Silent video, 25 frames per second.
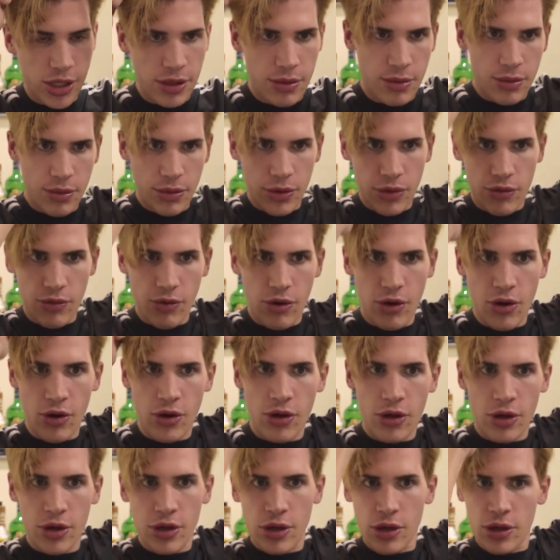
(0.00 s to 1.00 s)
them through
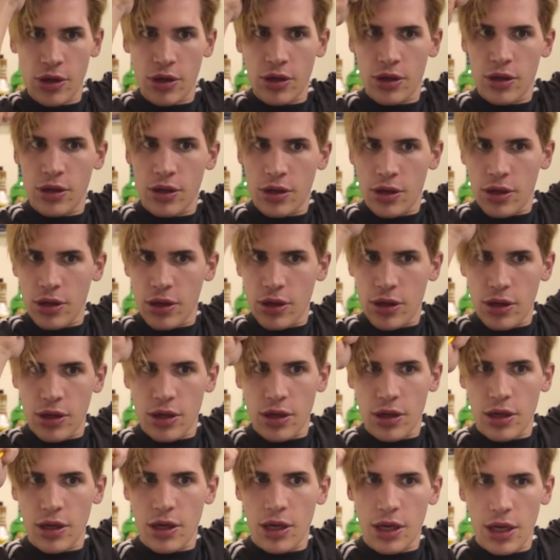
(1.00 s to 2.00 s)

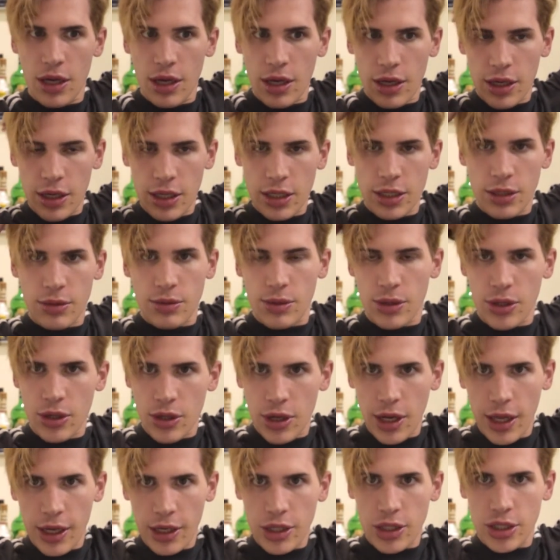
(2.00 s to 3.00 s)
because we're not
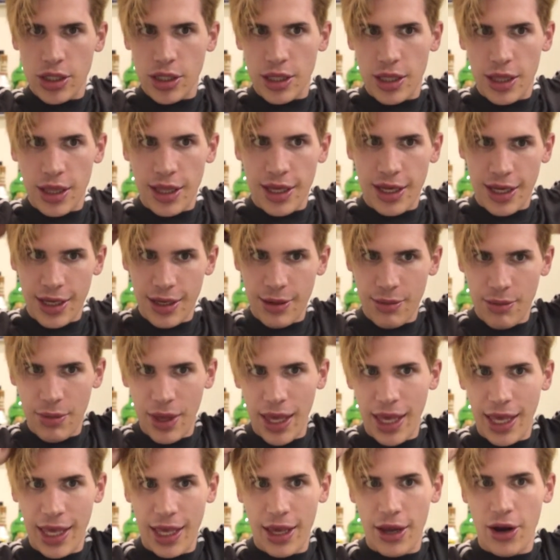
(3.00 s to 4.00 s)
actually, like,
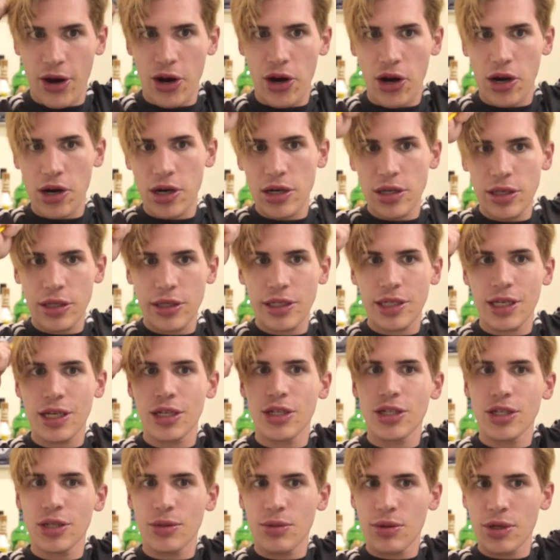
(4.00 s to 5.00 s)
making curls. I
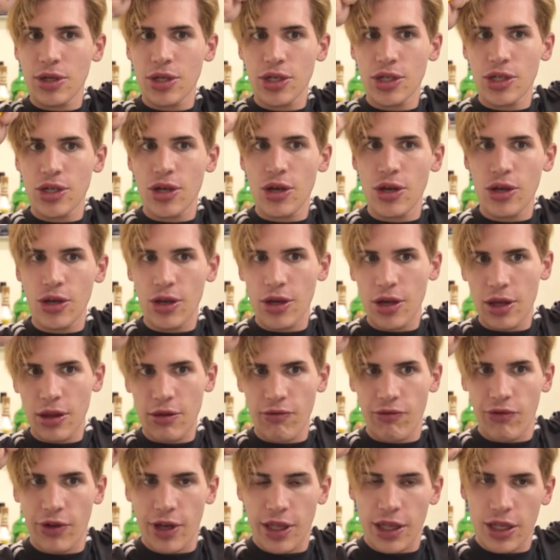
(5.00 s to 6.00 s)
just want to show you
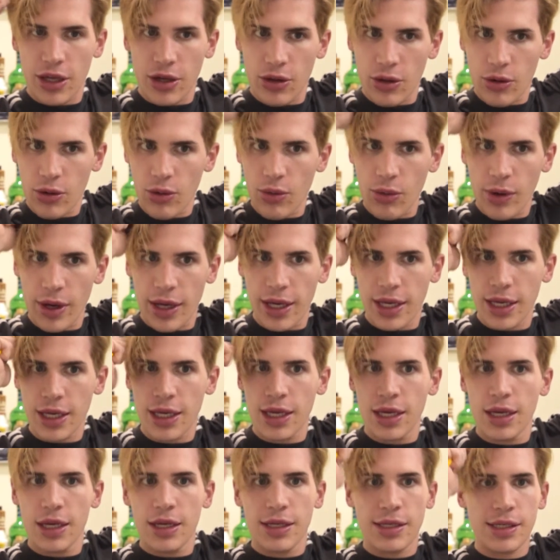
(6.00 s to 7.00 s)
a really cool way
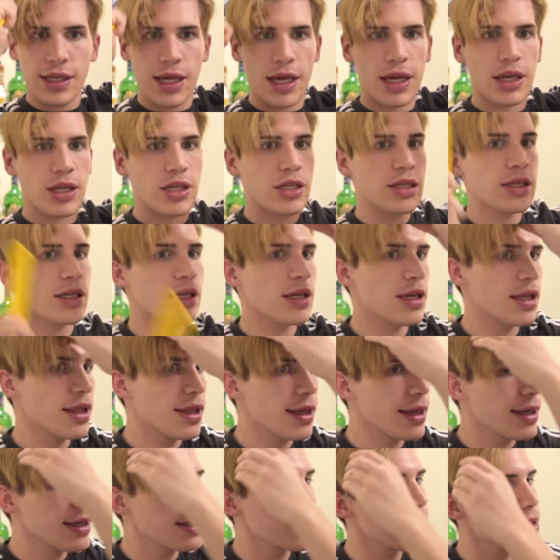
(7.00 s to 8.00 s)
to actually,
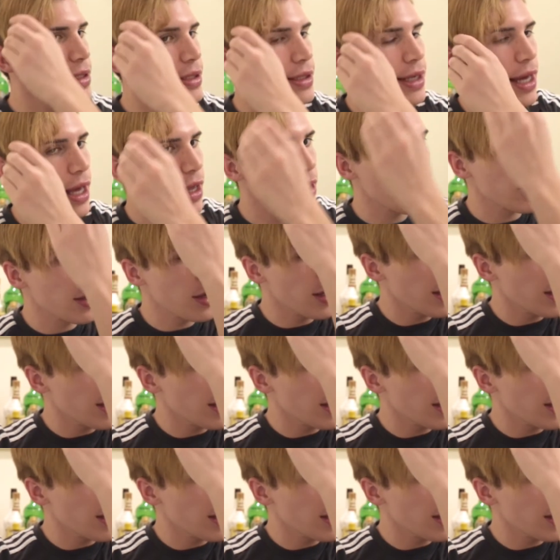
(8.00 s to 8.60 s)
like, style your